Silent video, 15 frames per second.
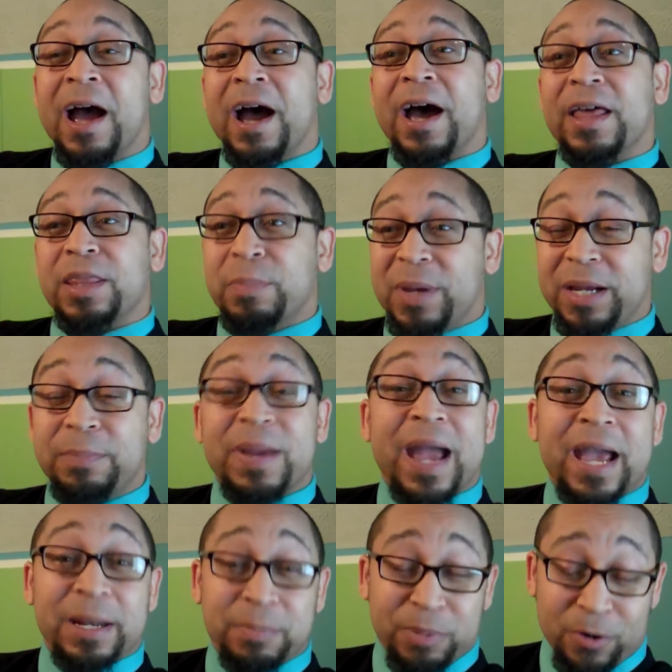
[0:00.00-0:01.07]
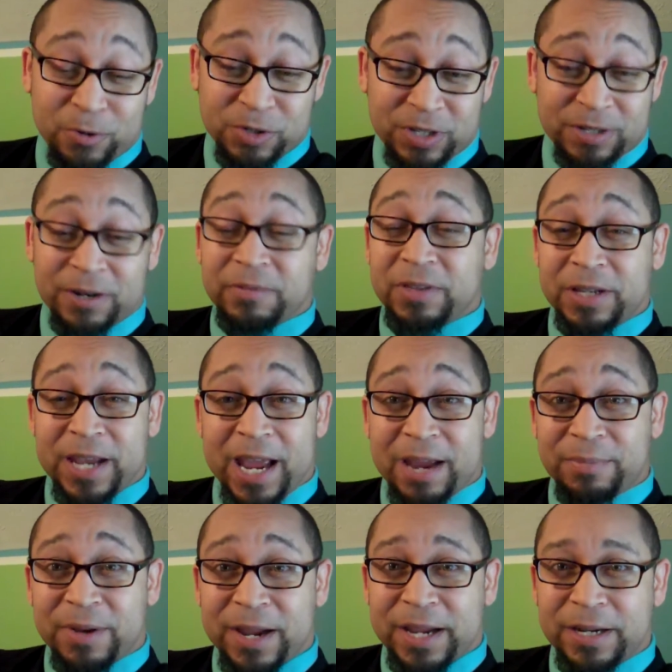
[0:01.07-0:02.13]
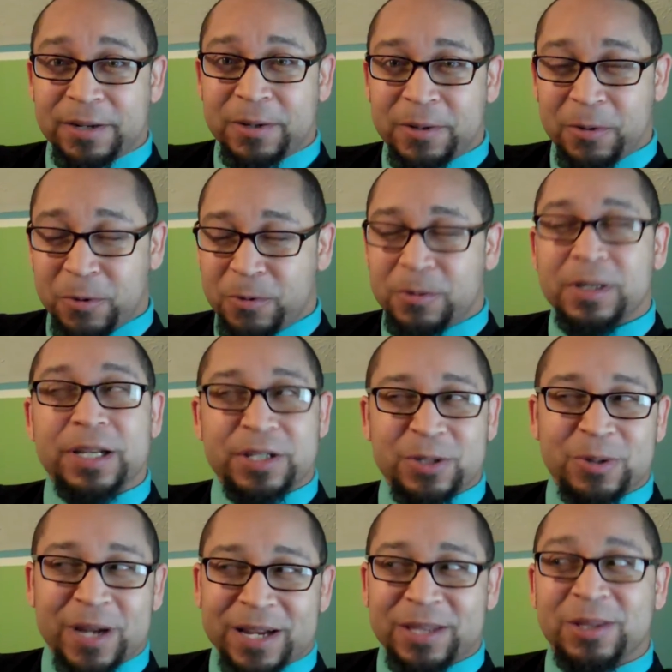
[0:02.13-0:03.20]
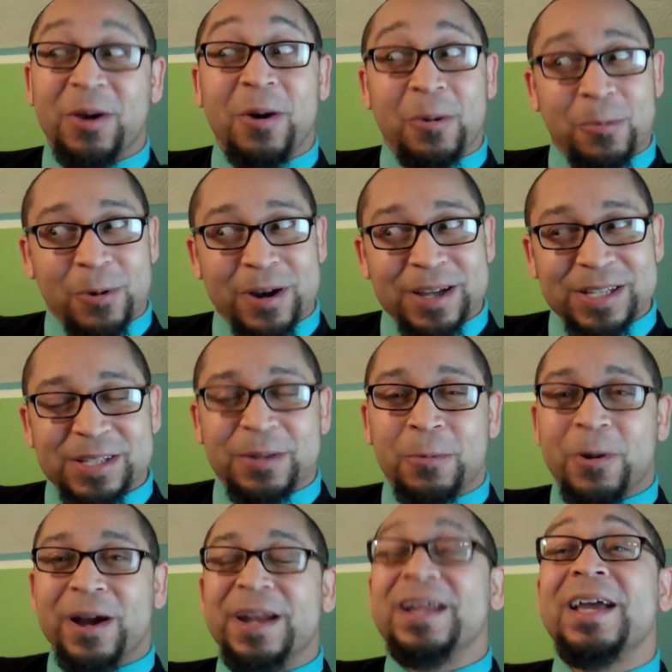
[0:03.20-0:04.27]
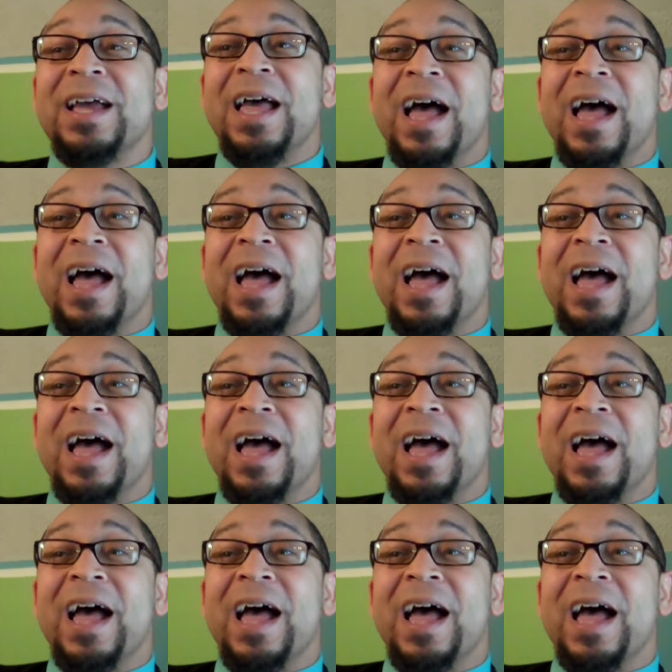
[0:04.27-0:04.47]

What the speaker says: the big bad person of the campaign, who at least who they thought was the one,